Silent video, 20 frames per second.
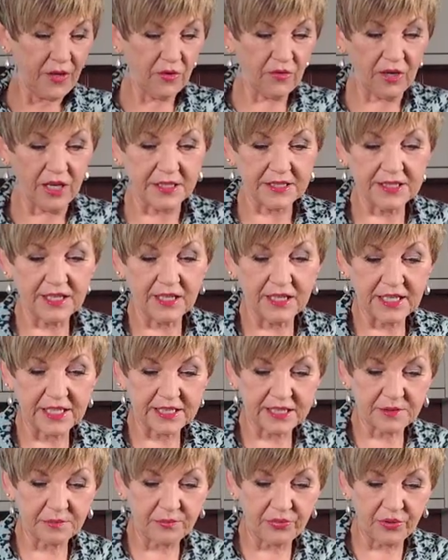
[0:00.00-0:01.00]
All right, so
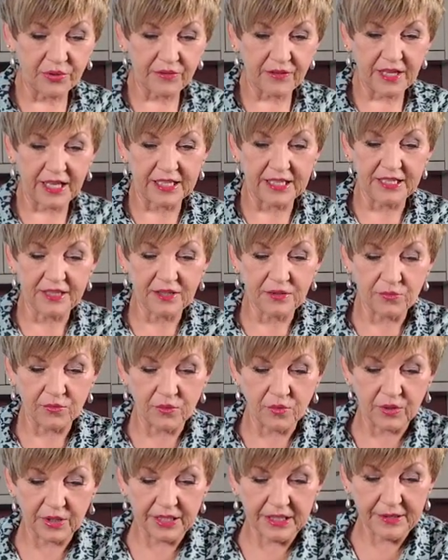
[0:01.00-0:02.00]
let's put that in the
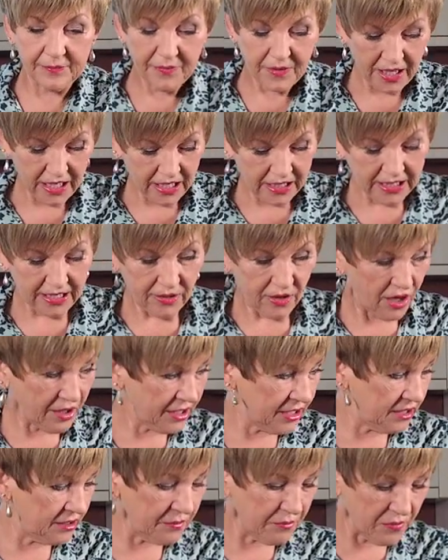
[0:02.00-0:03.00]
water. Now I'm
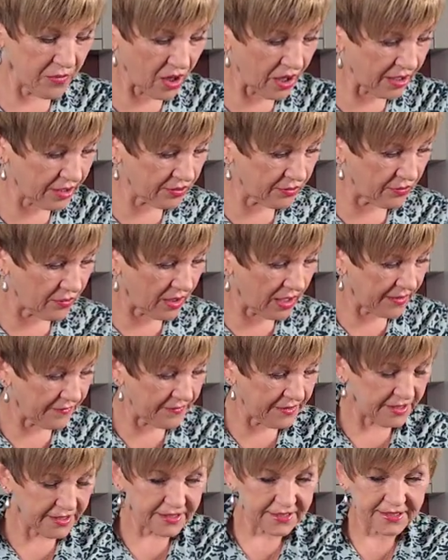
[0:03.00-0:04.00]
going to microwave
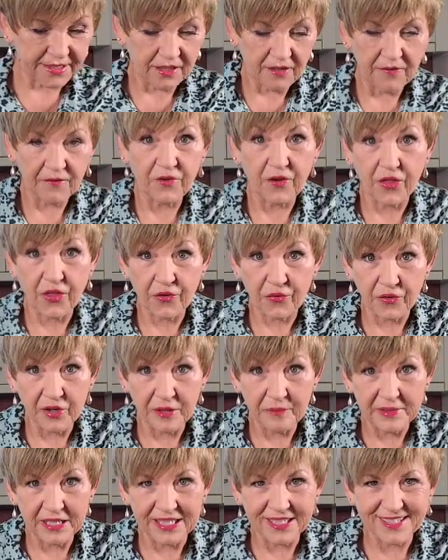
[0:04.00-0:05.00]
this for 3
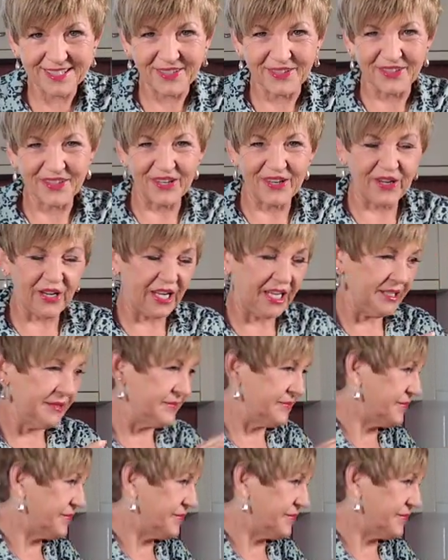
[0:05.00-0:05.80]
minutes on high.